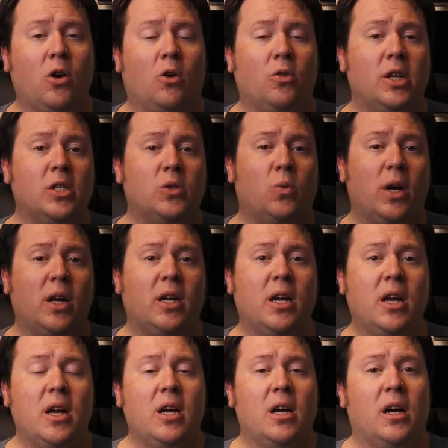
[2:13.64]
on this week
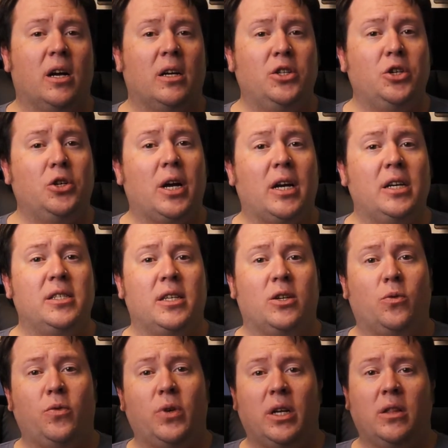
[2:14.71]
a new case that'll
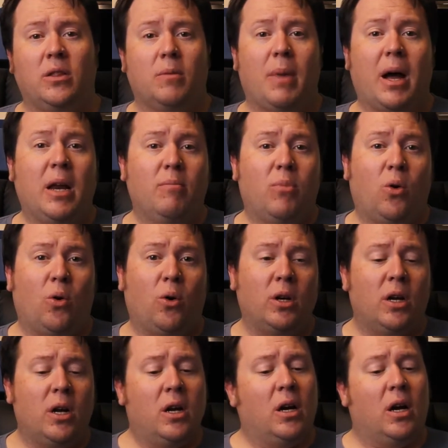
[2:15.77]
fit in the main board,
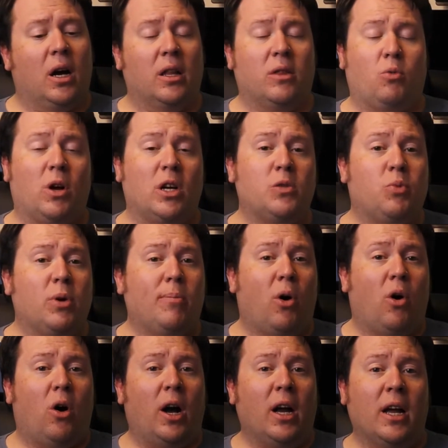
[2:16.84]
the Raspberry
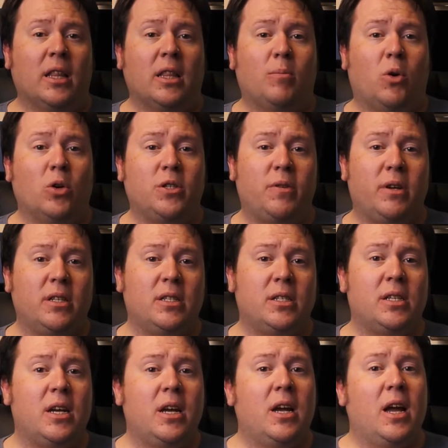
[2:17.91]
Pi and the
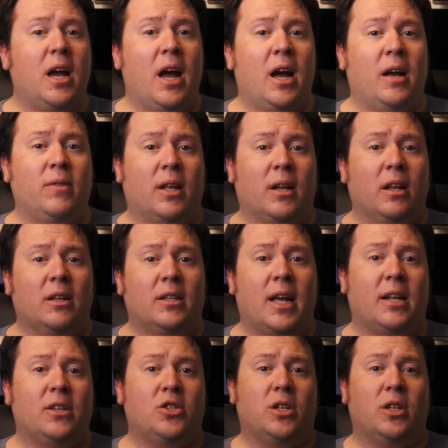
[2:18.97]
MOSFETs, and that'll
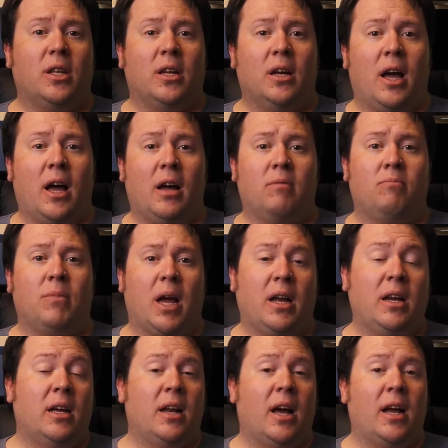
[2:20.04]
attach to the
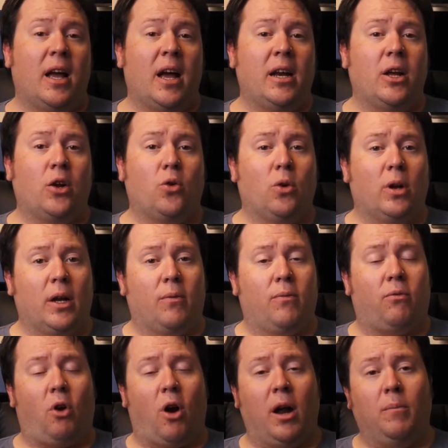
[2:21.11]
ANET A8 acrylic
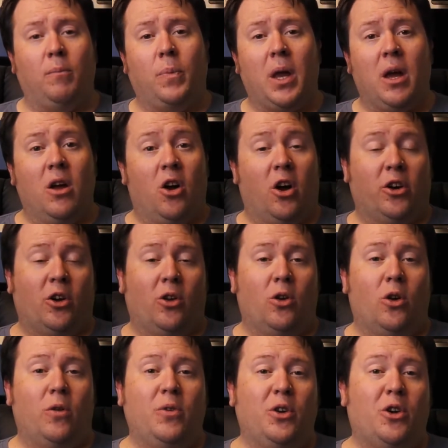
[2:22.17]
frame. I know a
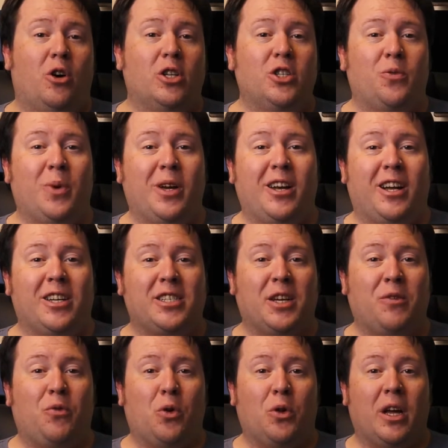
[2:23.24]
lot of you guys have been
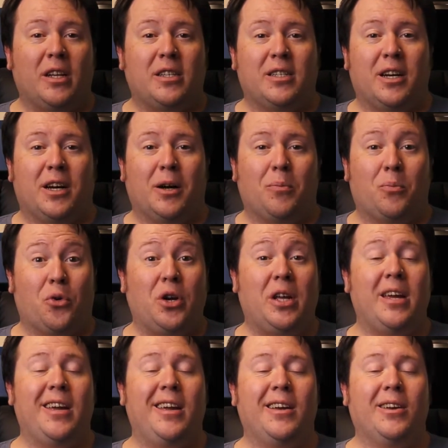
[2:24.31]
asking for that
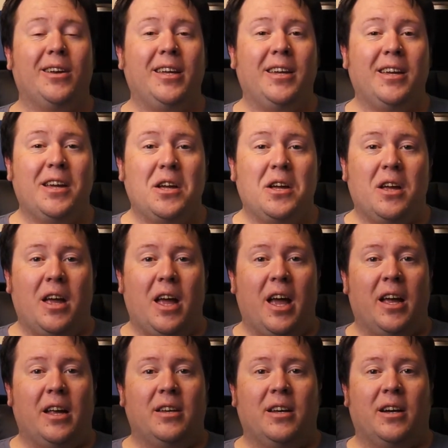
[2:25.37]
pretty eagerly,
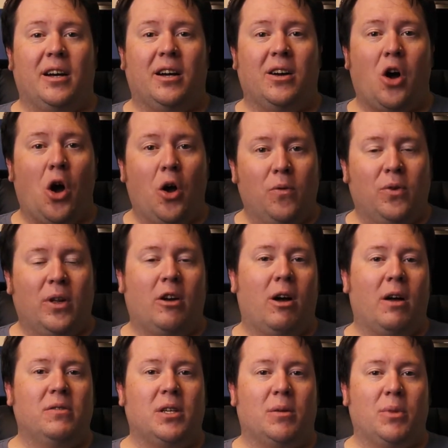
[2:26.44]
and hopefully I'll
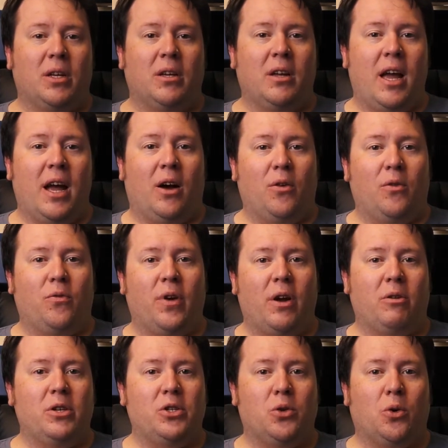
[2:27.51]
have something out
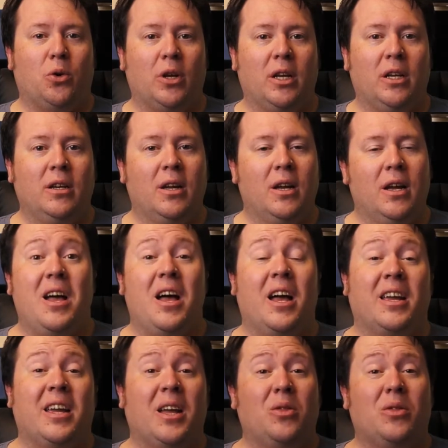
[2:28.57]
very shortly.
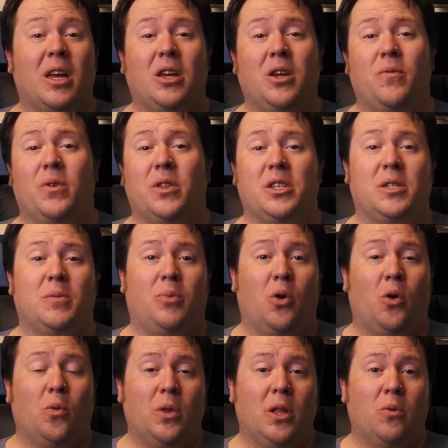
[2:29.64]
Again, thank you for the
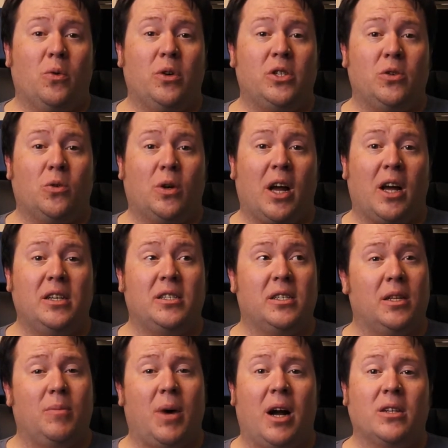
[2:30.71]
support with the original case and
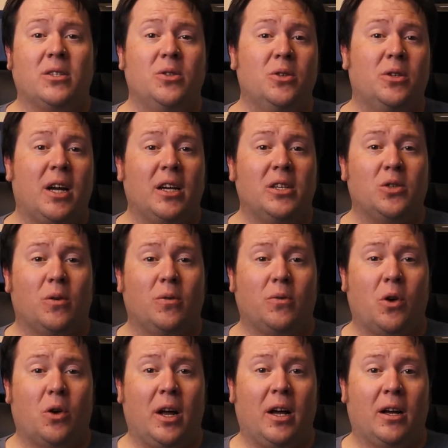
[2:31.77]
the Mark II case I've
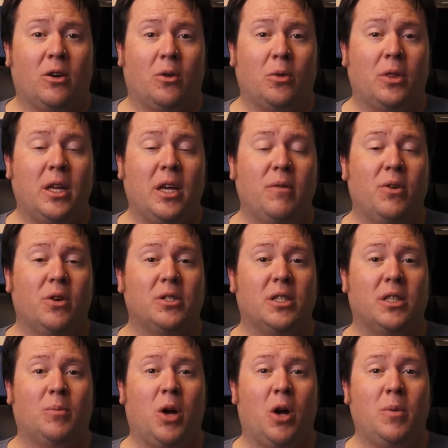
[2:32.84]
got out on Thingiverse
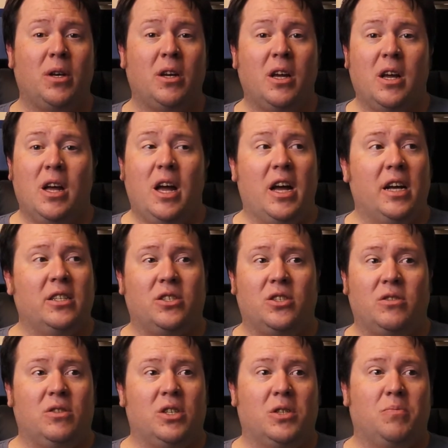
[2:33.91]
at the moment.
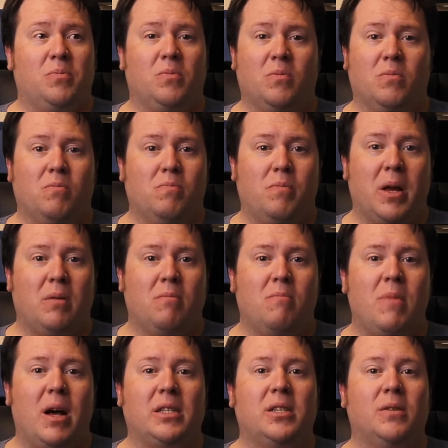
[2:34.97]
It's just been
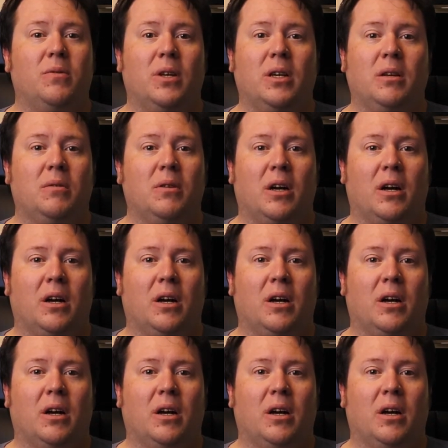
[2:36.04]
massively